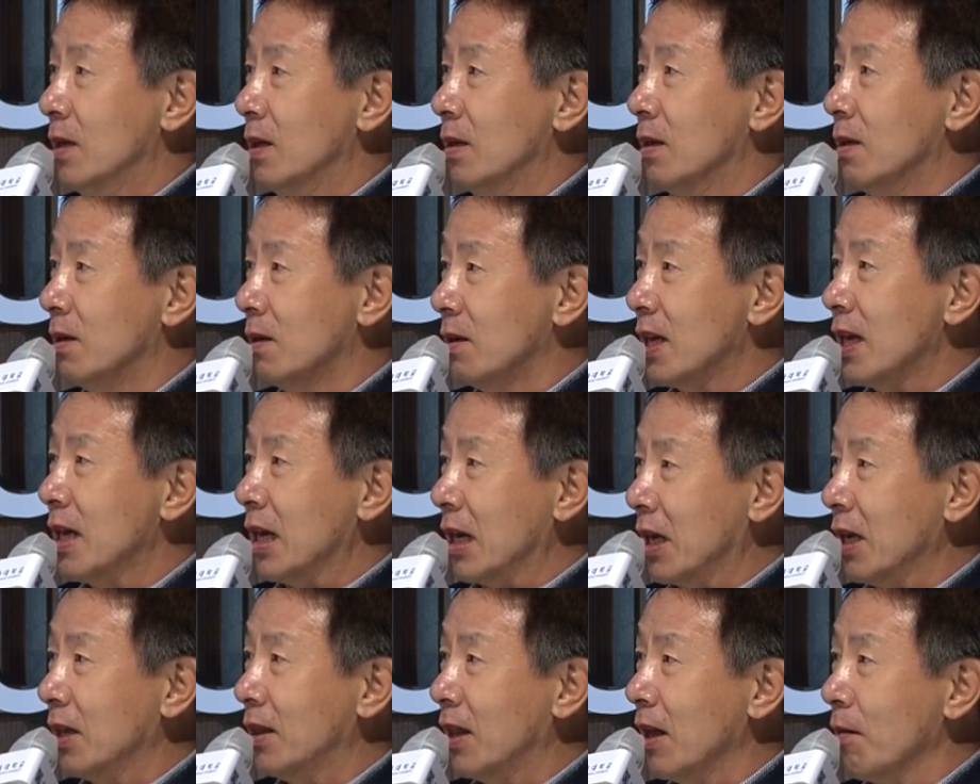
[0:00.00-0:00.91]

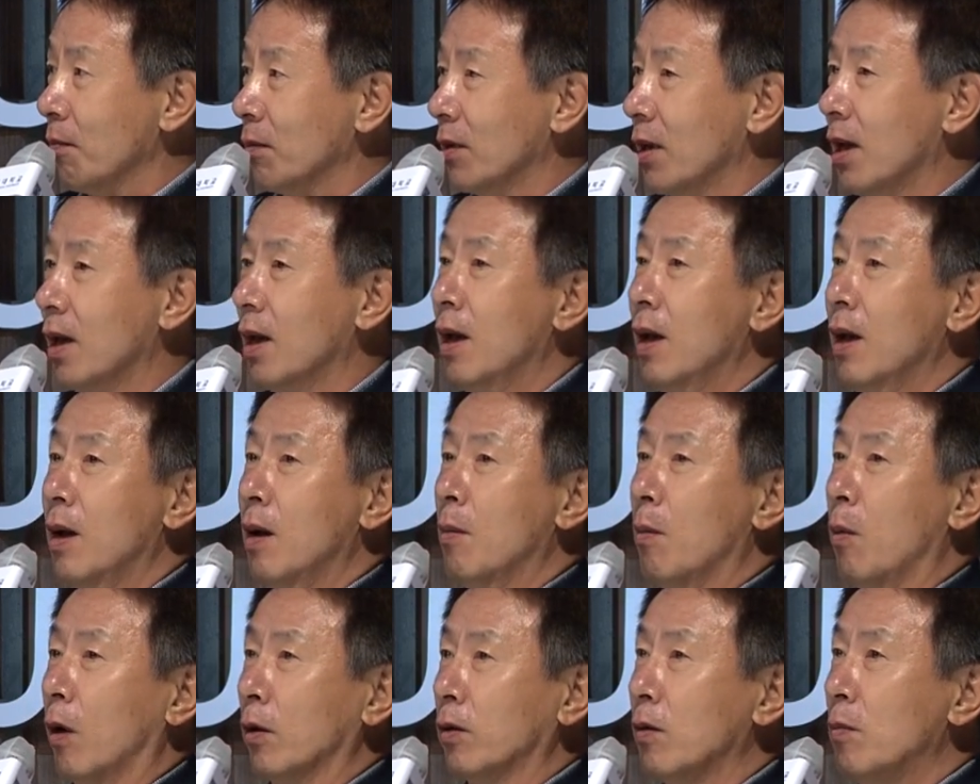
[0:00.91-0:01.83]
sometimes there's a difficult
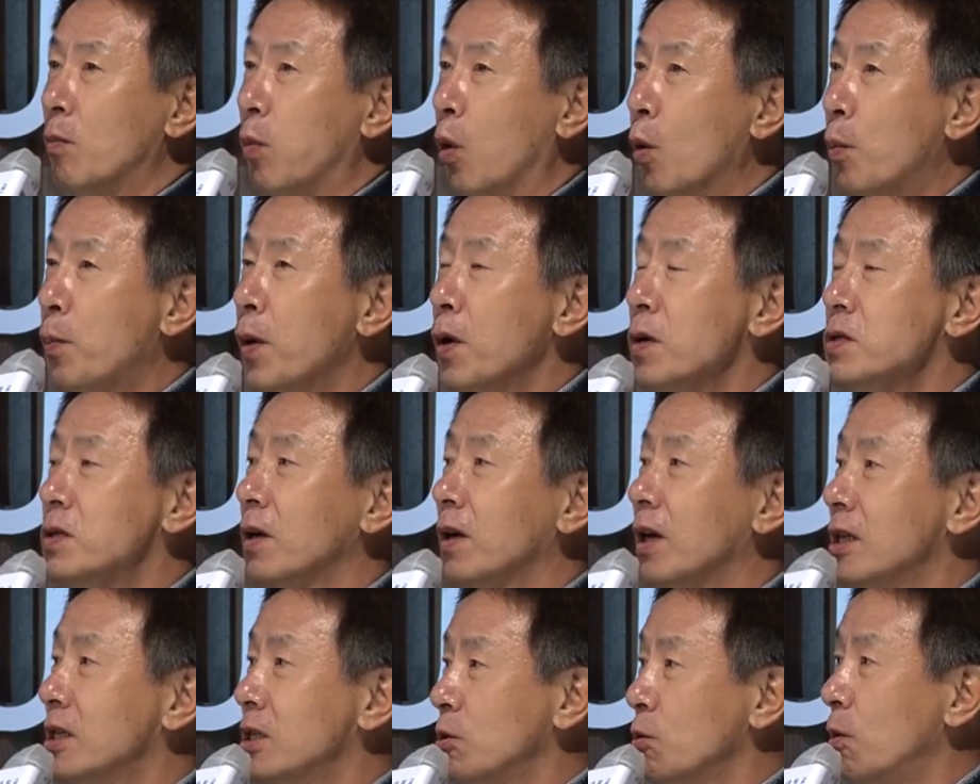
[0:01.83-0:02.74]
to
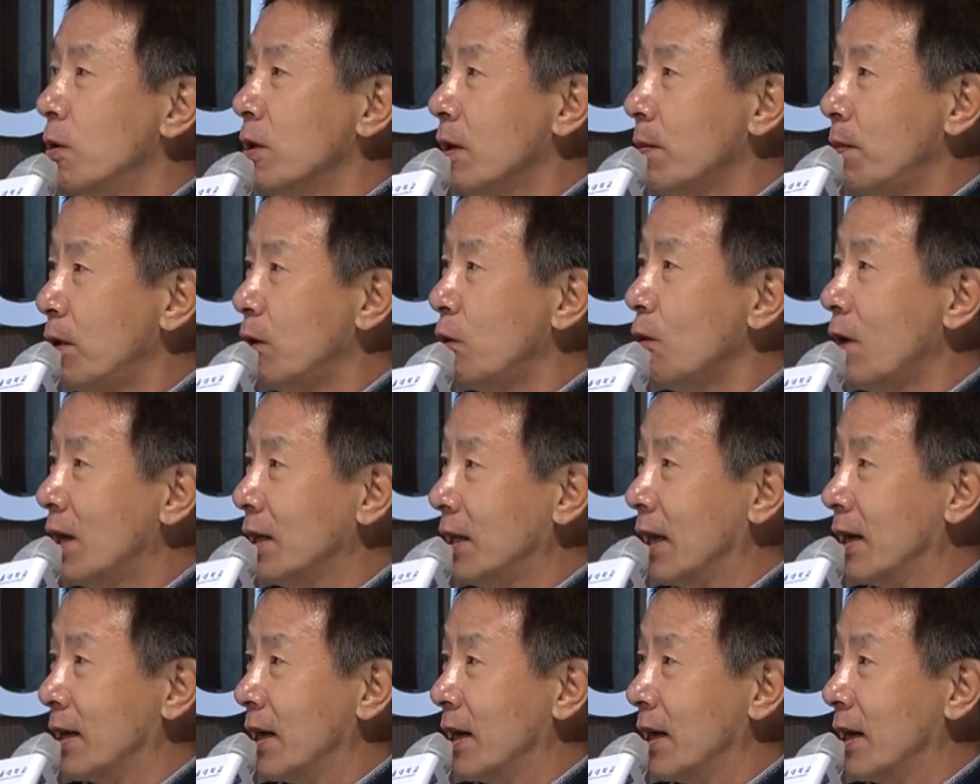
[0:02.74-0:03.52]
discover